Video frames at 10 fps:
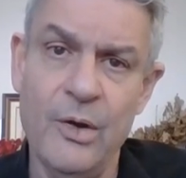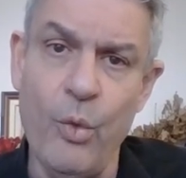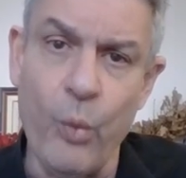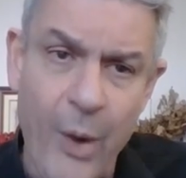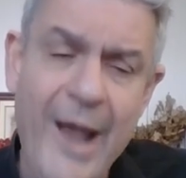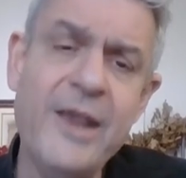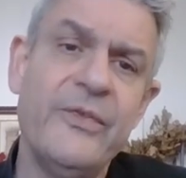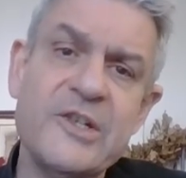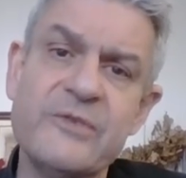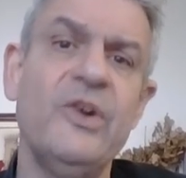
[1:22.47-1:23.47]
why
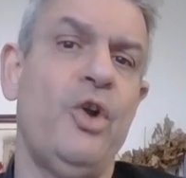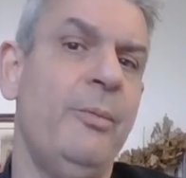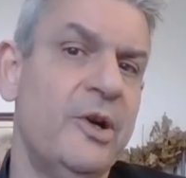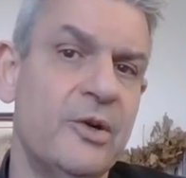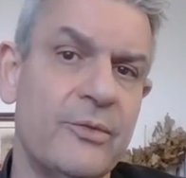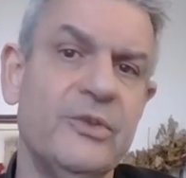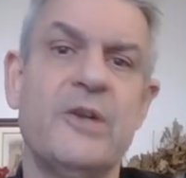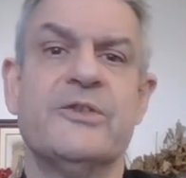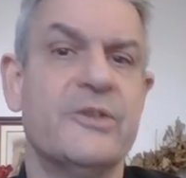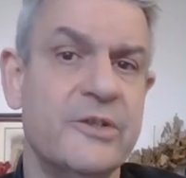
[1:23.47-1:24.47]
this phenomenon of
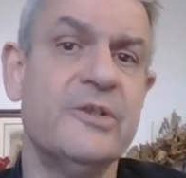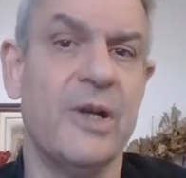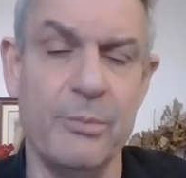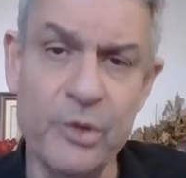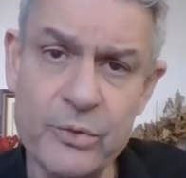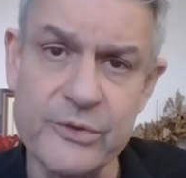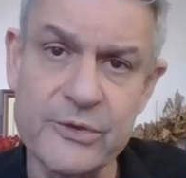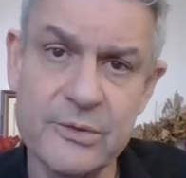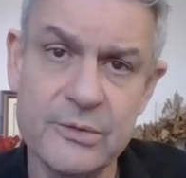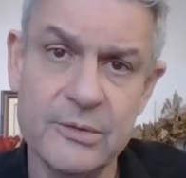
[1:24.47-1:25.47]
narcissistic
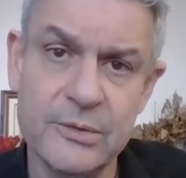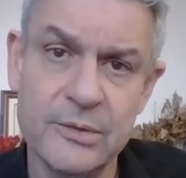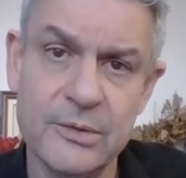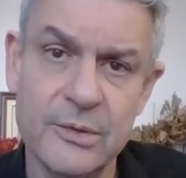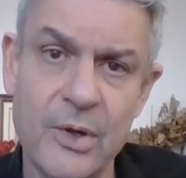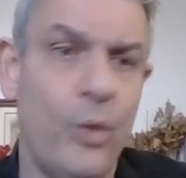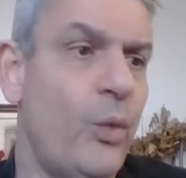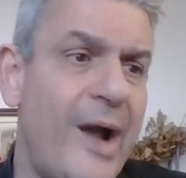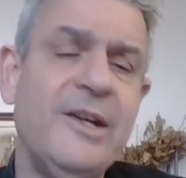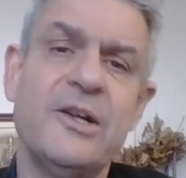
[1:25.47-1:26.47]
abuse?
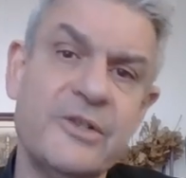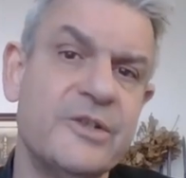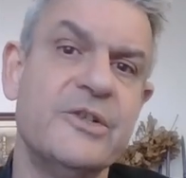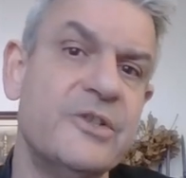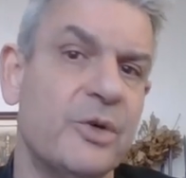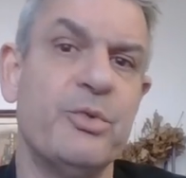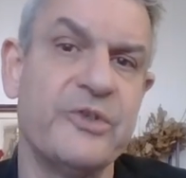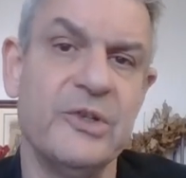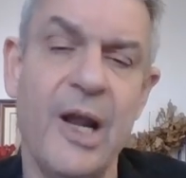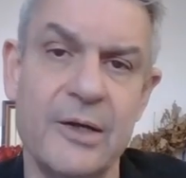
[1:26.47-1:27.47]
Why narcissistic
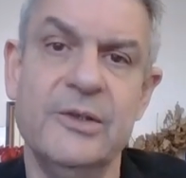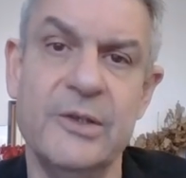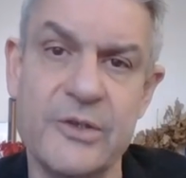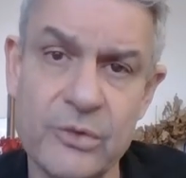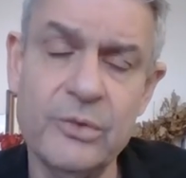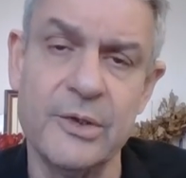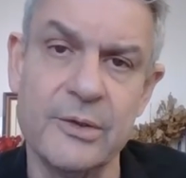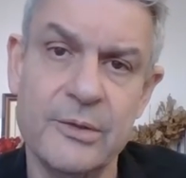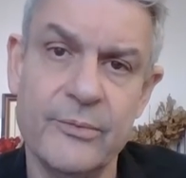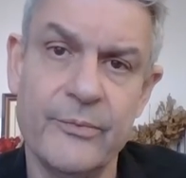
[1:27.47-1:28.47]
personality disorder?
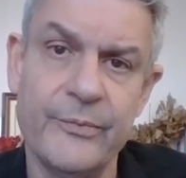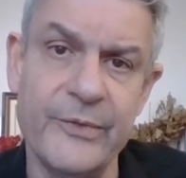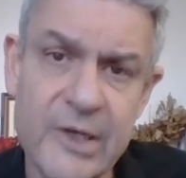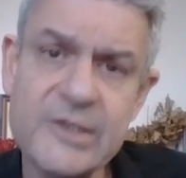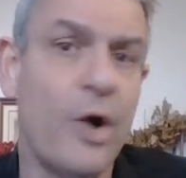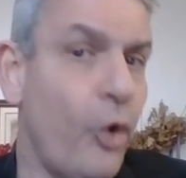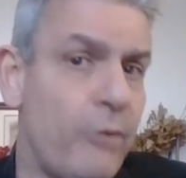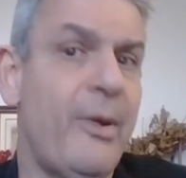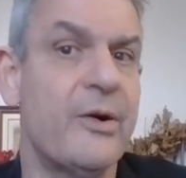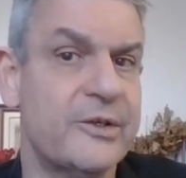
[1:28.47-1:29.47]
These are
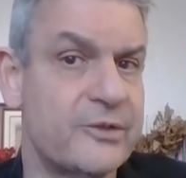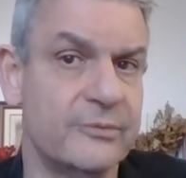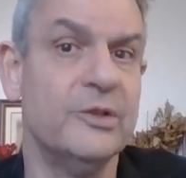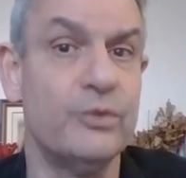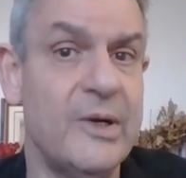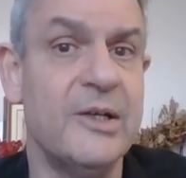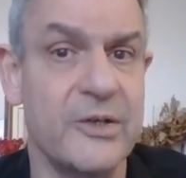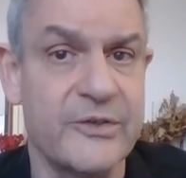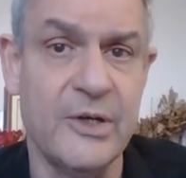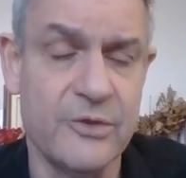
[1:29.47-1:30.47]
hallmarks of the
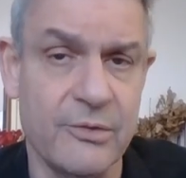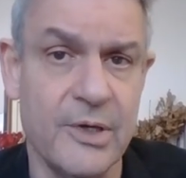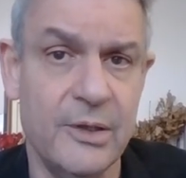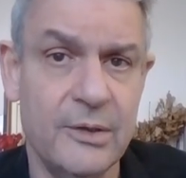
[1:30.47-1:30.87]
20th century.